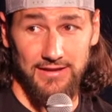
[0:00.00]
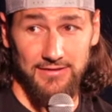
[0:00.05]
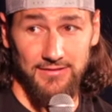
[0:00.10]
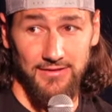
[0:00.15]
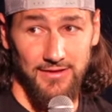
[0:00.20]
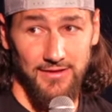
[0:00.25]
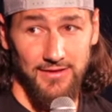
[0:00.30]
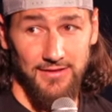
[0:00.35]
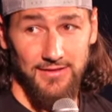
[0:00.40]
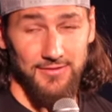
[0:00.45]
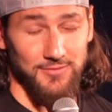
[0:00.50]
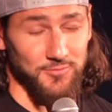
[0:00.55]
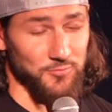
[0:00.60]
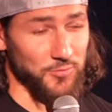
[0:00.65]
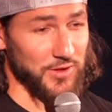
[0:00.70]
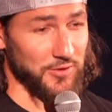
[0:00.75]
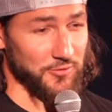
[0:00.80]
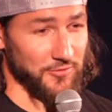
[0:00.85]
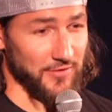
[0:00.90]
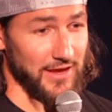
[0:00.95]
And
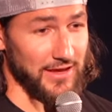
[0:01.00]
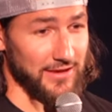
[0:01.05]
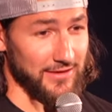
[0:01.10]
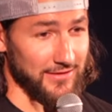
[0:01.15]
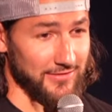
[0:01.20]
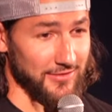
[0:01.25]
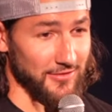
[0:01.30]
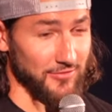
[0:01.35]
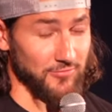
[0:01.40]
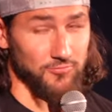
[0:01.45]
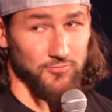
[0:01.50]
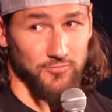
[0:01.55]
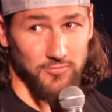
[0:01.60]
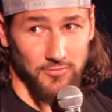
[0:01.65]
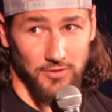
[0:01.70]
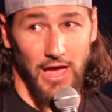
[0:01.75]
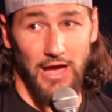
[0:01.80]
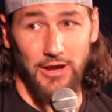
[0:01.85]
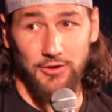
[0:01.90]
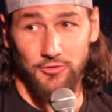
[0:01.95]
we created the
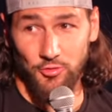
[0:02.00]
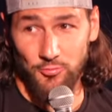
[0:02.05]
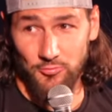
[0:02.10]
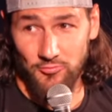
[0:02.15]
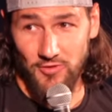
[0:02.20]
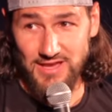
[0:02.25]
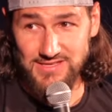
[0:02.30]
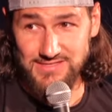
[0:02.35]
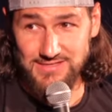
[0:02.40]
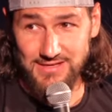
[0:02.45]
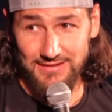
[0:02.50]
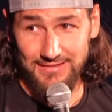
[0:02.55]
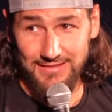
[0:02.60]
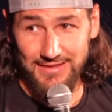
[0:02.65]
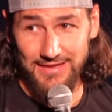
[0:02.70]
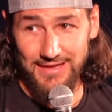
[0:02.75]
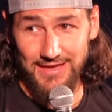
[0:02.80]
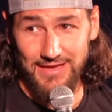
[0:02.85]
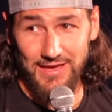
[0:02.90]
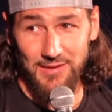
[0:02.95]
locker room wrestling
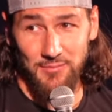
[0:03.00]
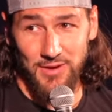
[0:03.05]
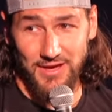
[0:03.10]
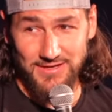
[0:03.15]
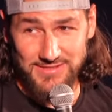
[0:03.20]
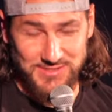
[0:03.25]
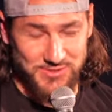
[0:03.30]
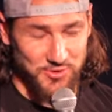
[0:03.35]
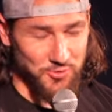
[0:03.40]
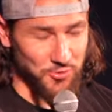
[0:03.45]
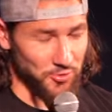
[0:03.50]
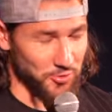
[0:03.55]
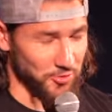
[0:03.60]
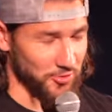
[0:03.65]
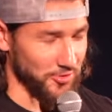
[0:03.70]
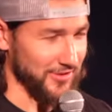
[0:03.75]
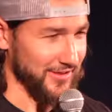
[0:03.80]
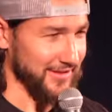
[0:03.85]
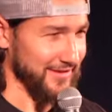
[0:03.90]
league at my school,